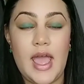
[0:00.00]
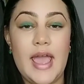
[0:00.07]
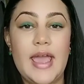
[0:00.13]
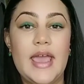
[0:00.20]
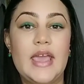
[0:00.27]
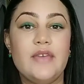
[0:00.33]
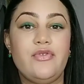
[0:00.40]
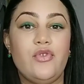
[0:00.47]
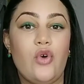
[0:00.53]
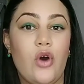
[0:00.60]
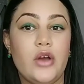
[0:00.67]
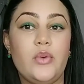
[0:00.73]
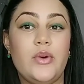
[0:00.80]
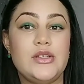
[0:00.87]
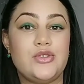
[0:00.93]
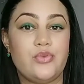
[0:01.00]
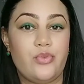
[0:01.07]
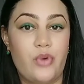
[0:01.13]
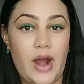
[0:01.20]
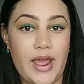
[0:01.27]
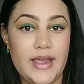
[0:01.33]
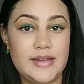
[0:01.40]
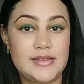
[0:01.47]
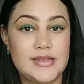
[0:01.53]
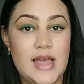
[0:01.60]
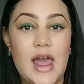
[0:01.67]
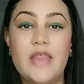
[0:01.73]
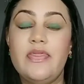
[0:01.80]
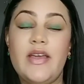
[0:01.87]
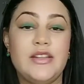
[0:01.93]
If God was right,
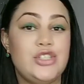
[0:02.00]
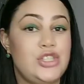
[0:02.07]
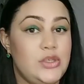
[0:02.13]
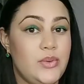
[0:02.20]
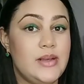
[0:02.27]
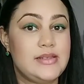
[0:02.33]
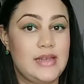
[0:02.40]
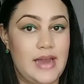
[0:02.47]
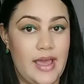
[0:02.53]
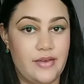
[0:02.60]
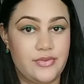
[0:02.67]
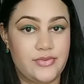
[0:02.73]
then she was left.